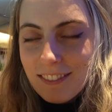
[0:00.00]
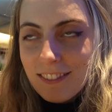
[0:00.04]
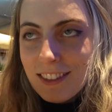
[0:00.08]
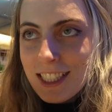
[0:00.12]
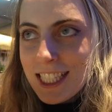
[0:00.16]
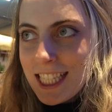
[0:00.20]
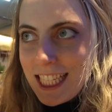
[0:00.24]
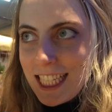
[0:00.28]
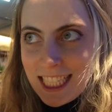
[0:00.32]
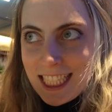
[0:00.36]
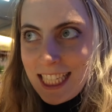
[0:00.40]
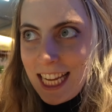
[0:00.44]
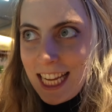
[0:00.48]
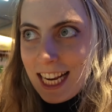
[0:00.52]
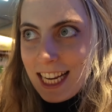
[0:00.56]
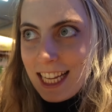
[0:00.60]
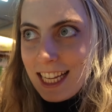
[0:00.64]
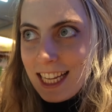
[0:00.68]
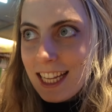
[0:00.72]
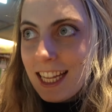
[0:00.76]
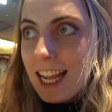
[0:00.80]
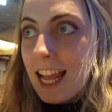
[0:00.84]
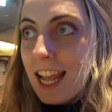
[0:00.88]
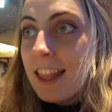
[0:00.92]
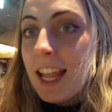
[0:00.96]
resist getting
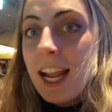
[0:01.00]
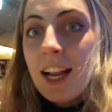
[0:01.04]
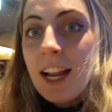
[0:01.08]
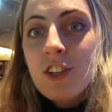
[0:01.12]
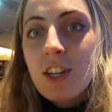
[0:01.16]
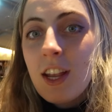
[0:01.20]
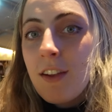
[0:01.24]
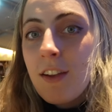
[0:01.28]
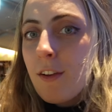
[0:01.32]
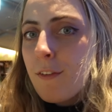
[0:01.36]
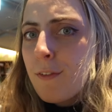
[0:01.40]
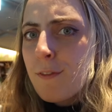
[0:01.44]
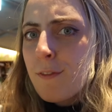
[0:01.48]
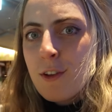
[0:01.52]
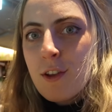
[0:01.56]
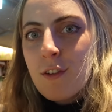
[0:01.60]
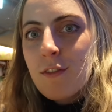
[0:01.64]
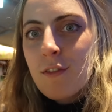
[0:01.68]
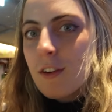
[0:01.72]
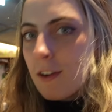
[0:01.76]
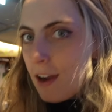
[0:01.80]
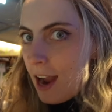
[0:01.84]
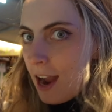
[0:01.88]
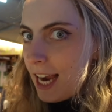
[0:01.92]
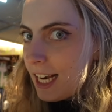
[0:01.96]
it. And they actually have a few
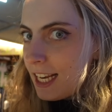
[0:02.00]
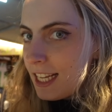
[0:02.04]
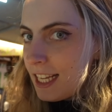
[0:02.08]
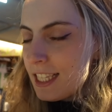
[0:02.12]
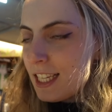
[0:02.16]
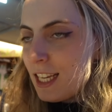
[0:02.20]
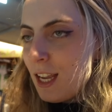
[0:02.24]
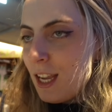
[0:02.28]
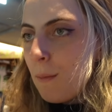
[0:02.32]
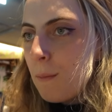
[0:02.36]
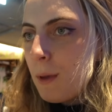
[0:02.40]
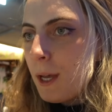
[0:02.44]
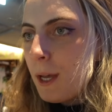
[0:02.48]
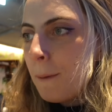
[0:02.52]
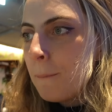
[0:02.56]
varieties here, but